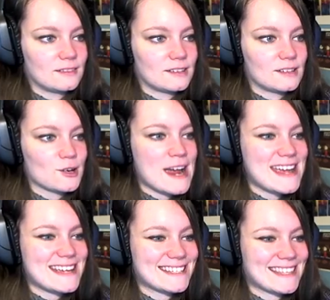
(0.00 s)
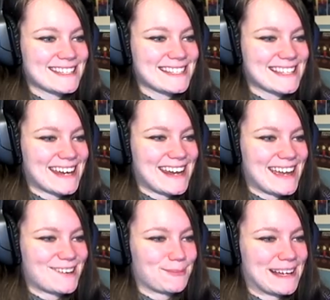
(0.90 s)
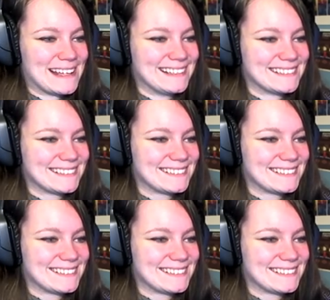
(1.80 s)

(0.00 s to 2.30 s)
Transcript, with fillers: told. Great! This is gonna end well.